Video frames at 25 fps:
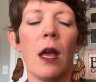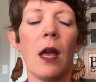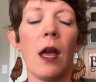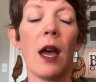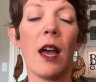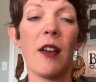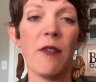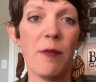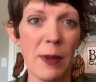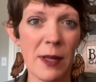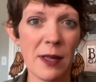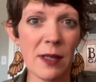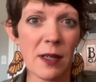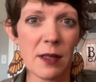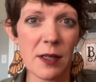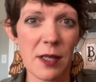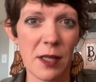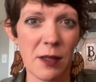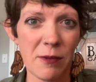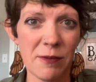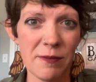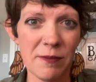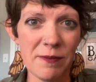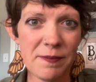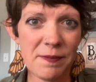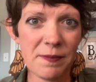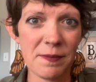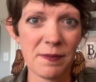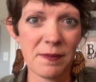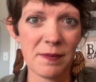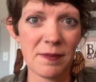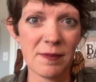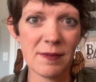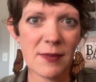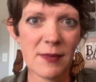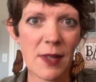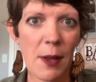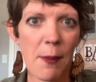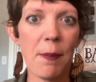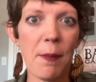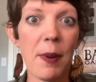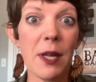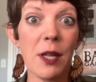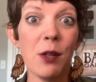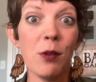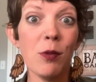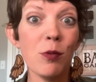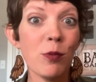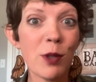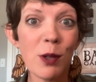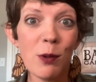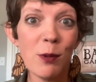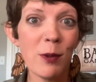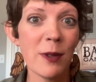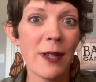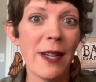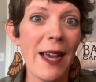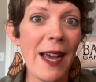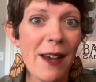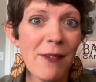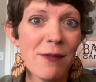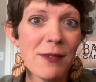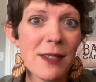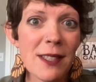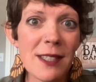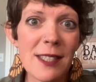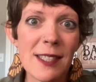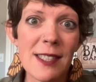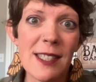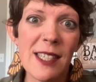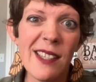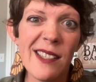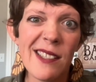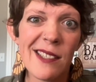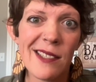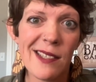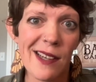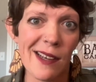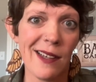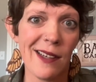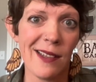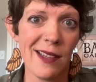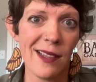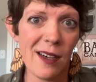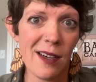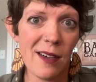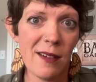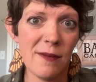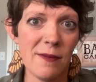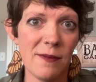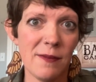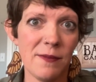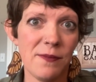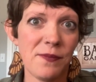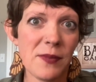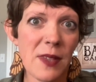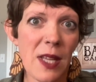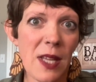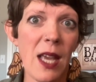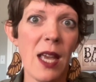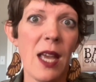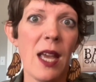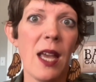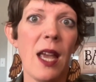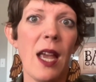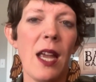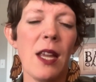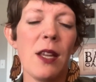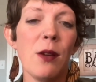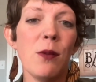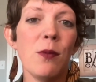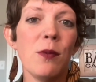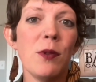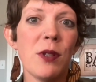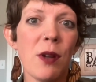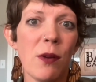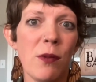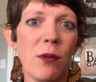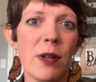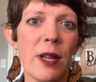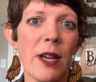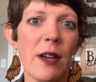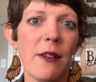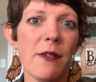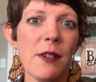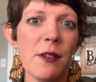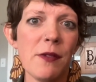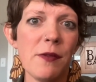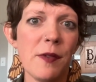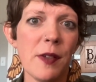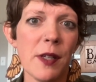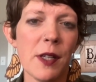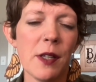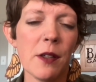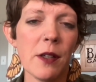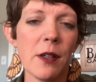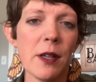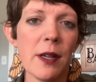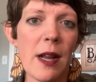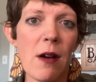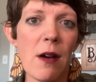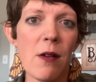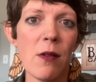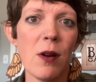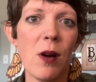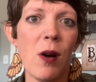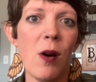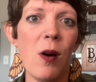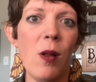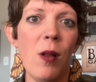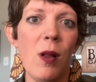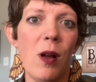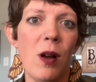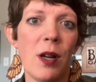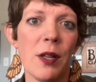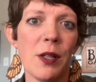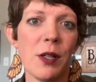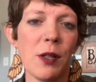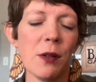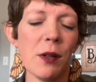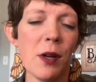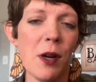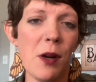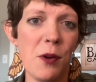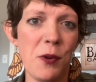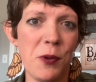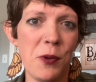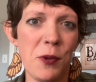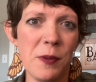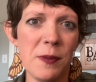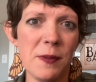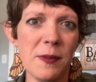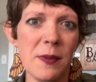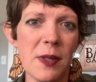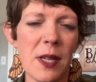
I've been there too. But you don't have to stay stuck there. And you don't have to figure it out all on your own.